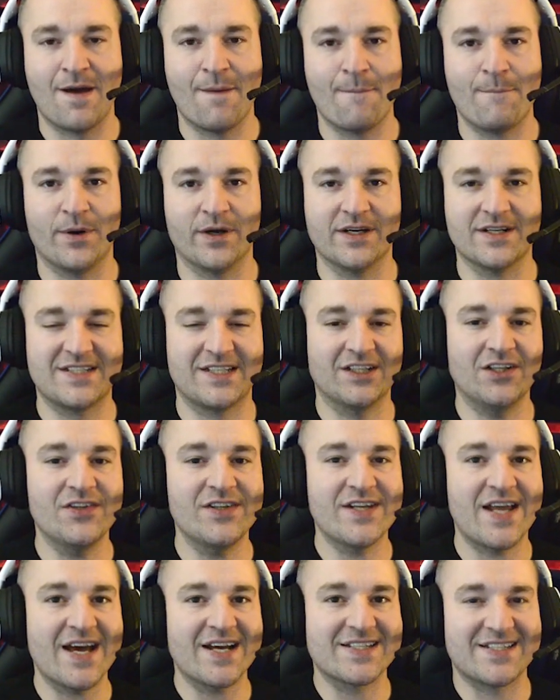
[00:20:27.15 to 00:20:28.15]
But until
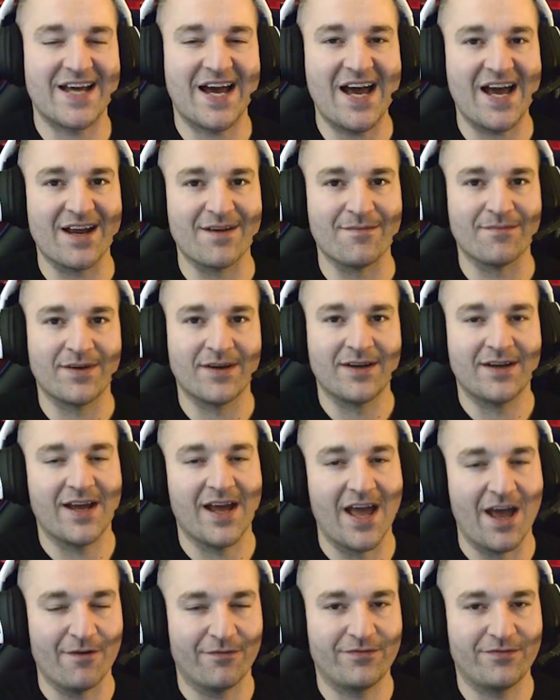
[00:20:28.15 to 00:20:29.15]
next time,
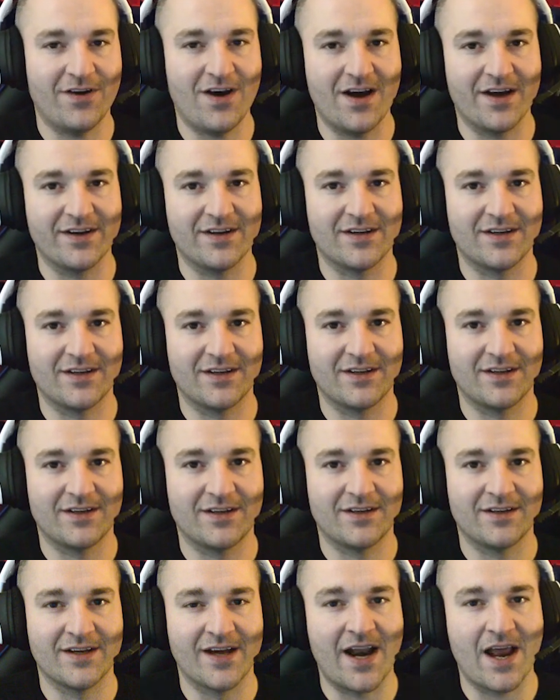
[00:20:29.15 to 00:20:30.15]
have fun
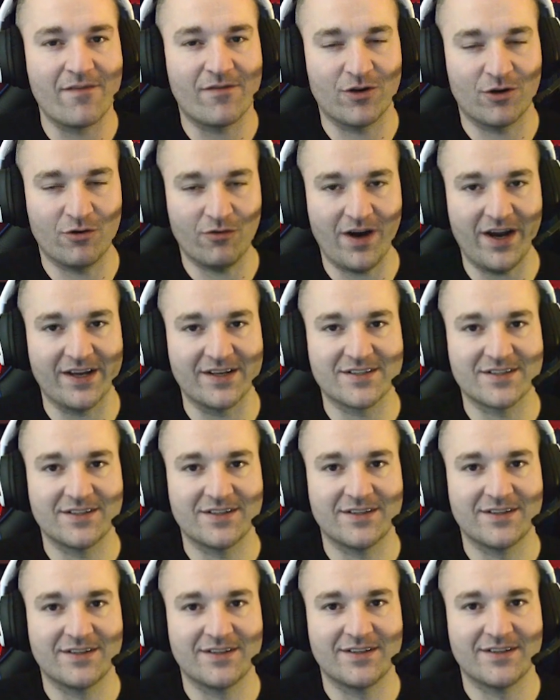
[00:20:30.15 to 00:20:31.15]
and have a great
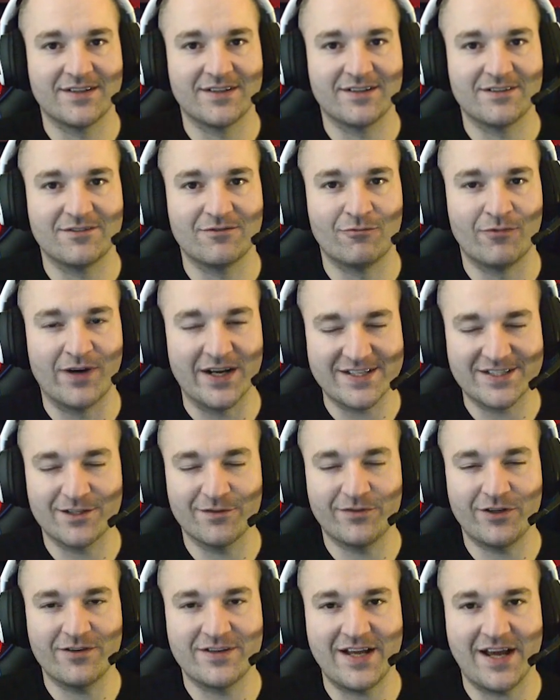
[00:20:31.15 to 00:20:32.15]
rest of
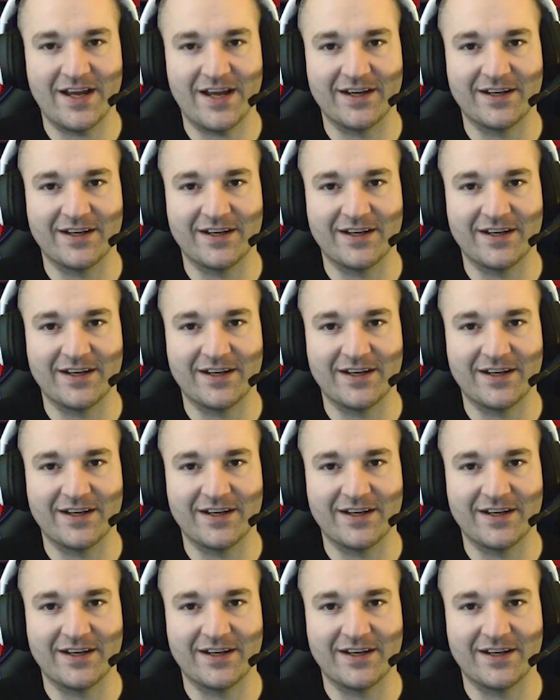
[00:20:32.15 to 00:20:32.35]
your day.